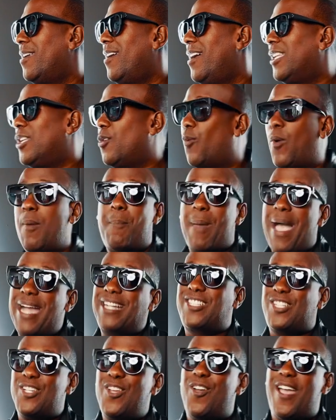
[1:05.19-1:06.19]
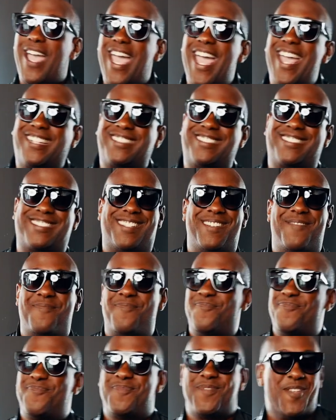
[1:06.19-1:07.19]
You went back to your ex
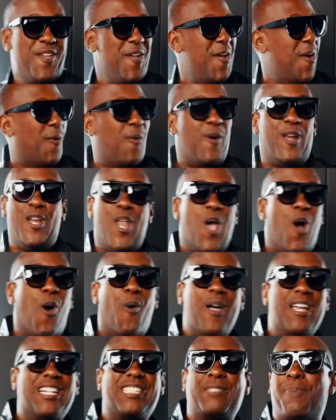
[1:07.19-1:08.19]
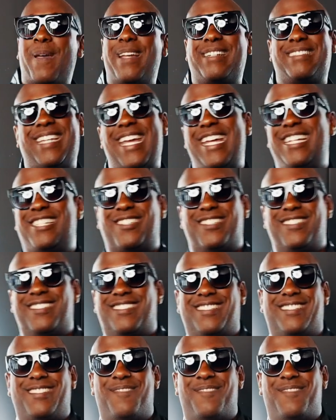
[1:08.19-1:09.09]
with no expectations.